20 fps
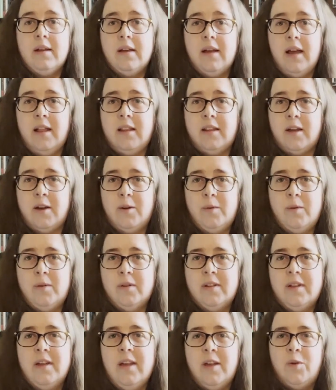Hello,
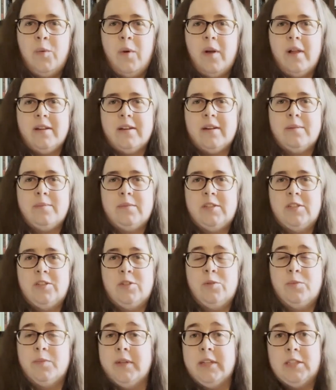and welcome
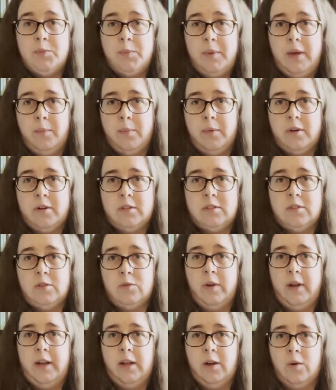to Ms. Peepers
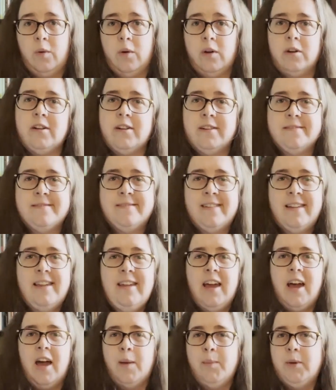Reading Corner.
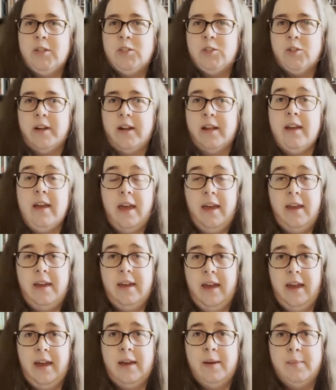I'm Katrina,
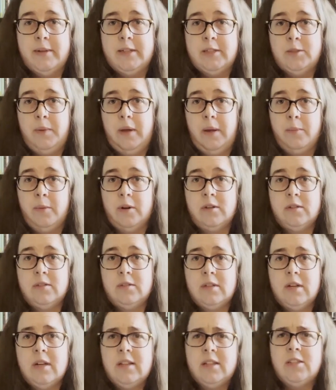aka Ms.
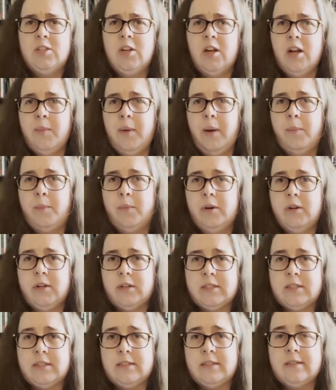Peepers. Let's talk about
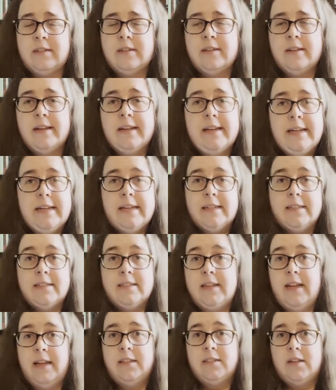books.
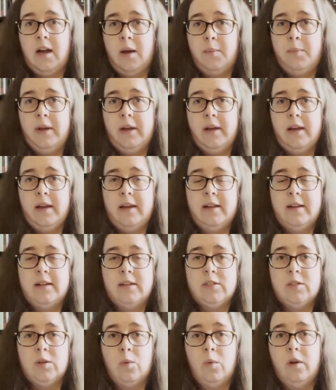Today's topic
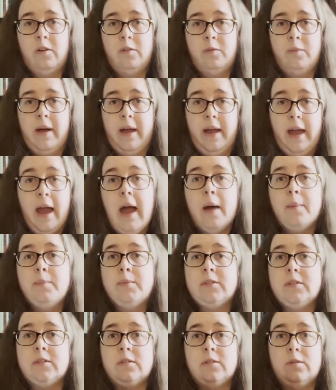is one of my
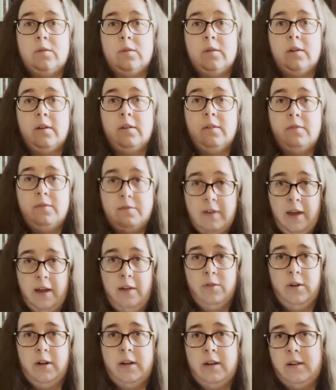absolute
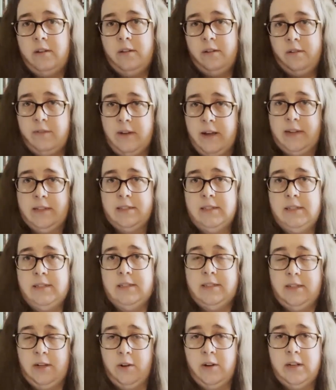favorite fantasy
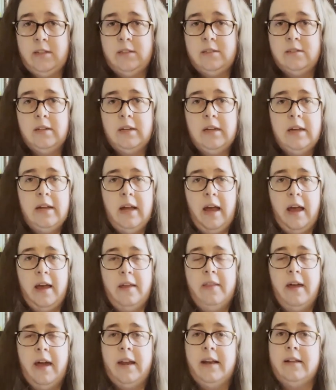series,
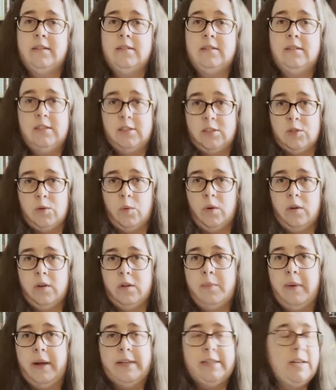and that is
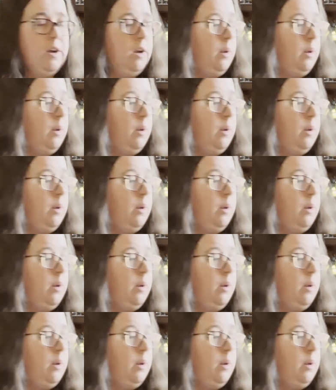Discworld by Terry